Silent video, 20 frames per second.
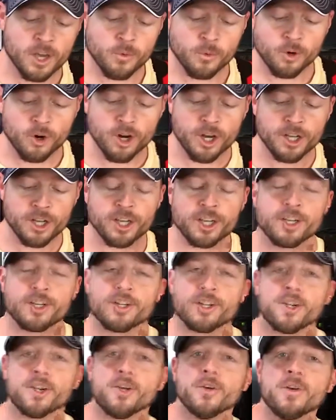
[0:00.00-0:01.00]
we're going to need
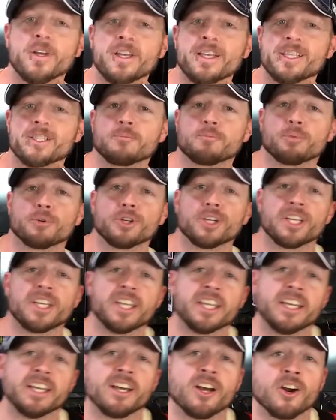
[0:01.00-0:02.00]
to do is
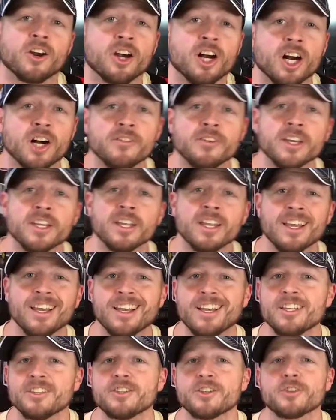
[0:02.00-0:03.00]
preheat our oven
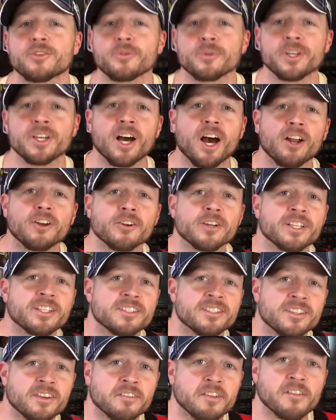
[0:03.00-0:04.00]
to
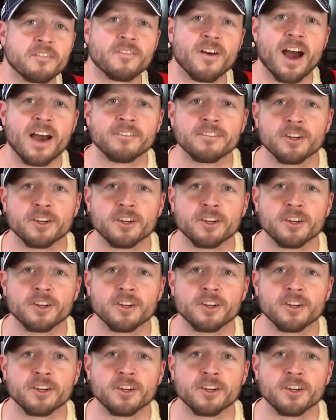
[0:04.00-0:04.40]
375